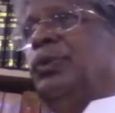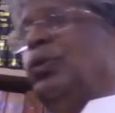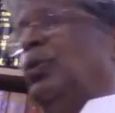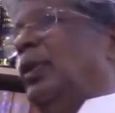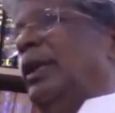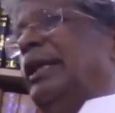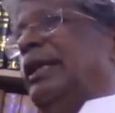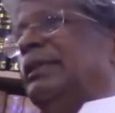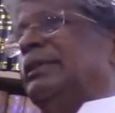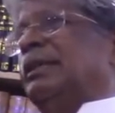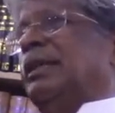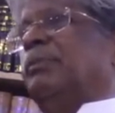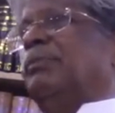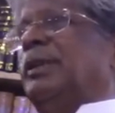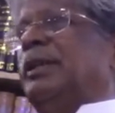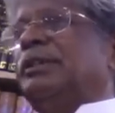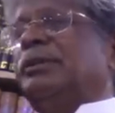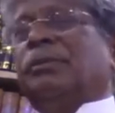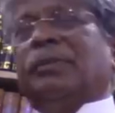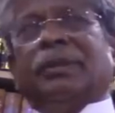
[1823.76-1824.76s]
No, it is not
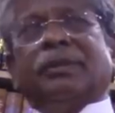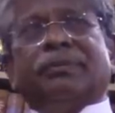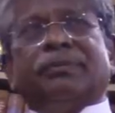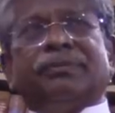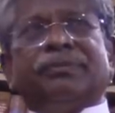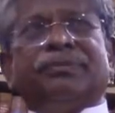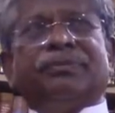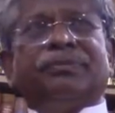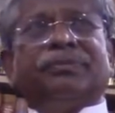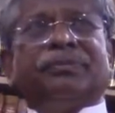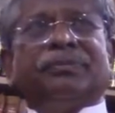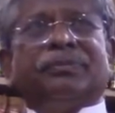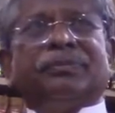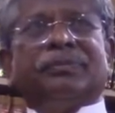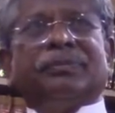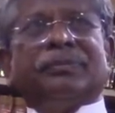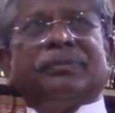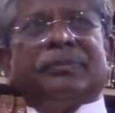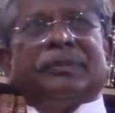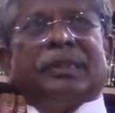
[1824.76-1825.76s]
possible.
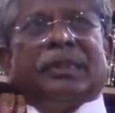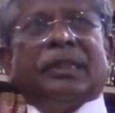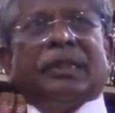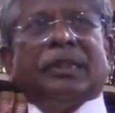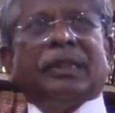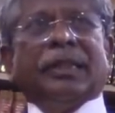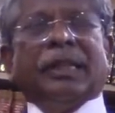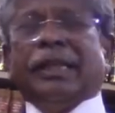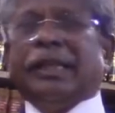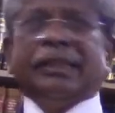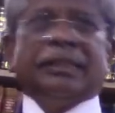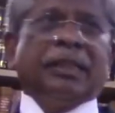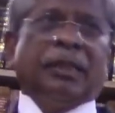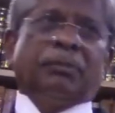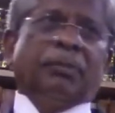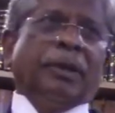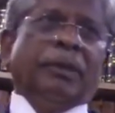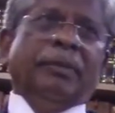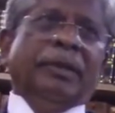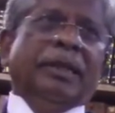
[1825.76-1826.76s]
It is
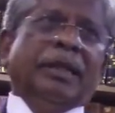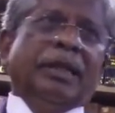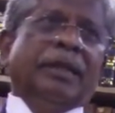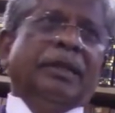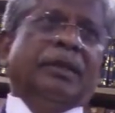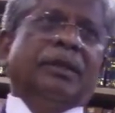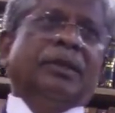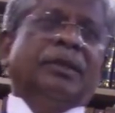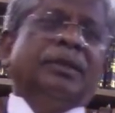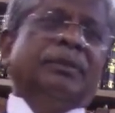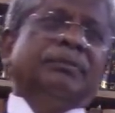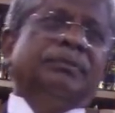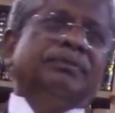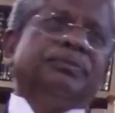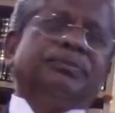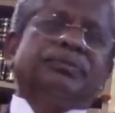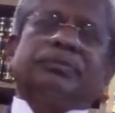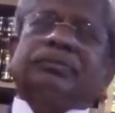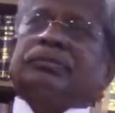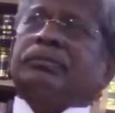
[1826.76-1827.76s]
not permitted in law.
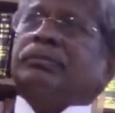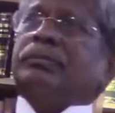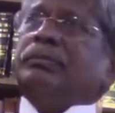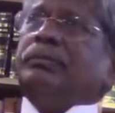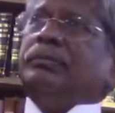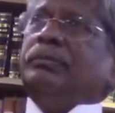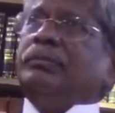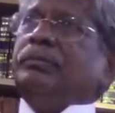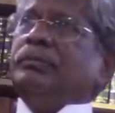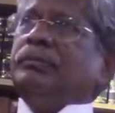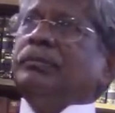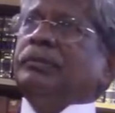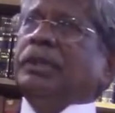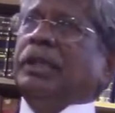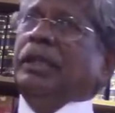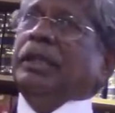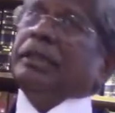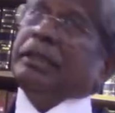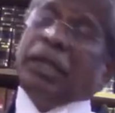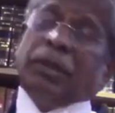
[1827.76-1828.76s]

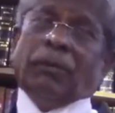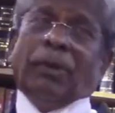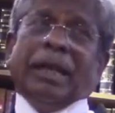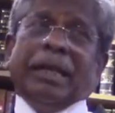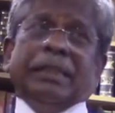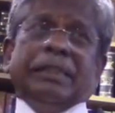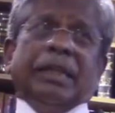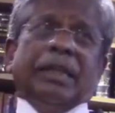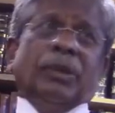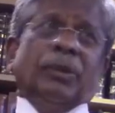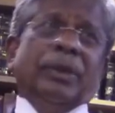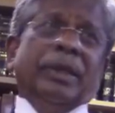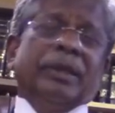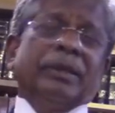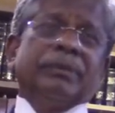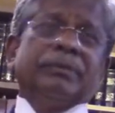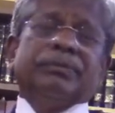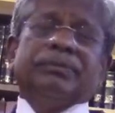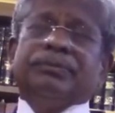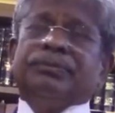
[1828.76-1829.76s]
Then what is required?